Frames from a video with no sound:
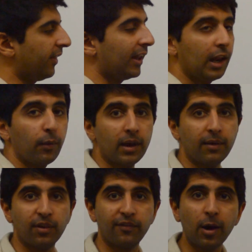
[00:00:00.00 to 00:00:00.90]
that lower
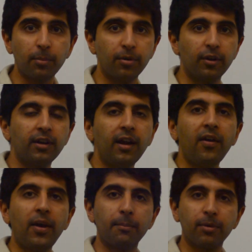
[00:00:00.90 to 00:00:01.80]
level of output
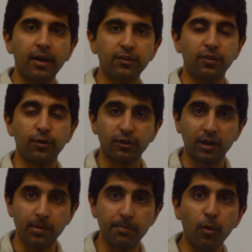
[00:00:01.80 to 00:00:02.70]
implies that there is
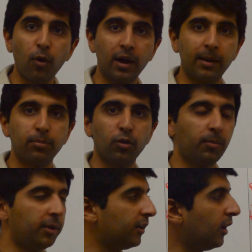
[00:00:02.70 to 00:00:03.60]
going to be more
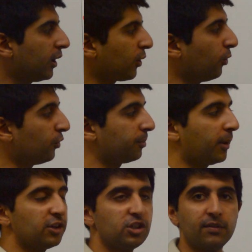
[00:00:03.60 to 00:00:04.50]
unemployment caused
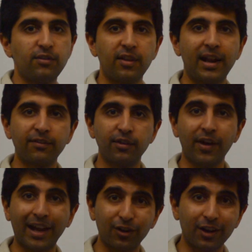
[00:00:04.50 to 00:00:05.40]
by a shift to the left of
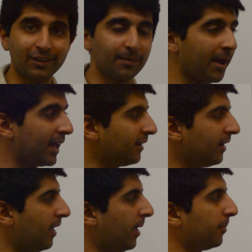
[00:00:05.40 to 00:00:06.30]
aggregate demand.
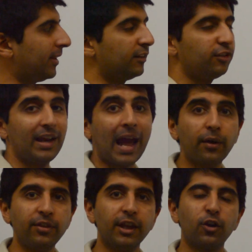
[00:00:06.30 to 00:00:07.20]
Potentially
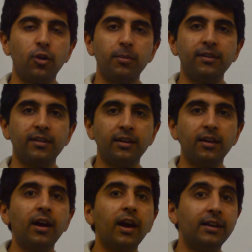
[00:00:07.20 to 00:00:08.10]
now the economy is in
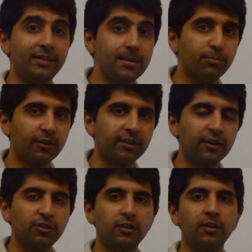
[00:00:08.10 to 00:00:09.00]
a deep
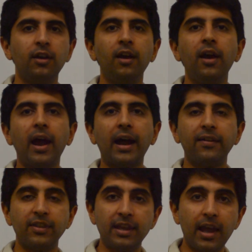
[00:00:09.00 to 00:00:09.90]
recession
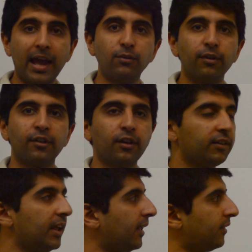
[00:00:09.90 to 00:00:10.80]
and the end
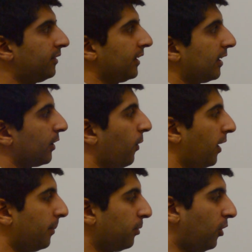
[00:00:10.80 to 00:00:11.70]
result is cyclical
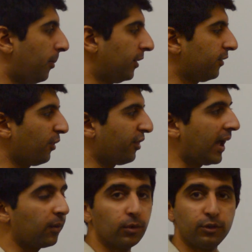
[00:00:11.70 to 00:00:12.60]
unemployment. So
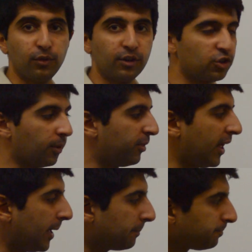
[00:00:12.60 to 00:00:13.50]
that will do the job
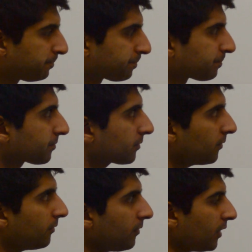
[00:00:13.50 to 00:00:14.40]
there.
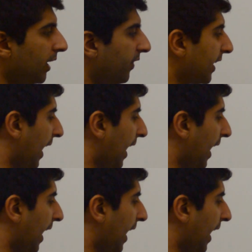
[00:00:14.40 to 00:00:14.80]
In the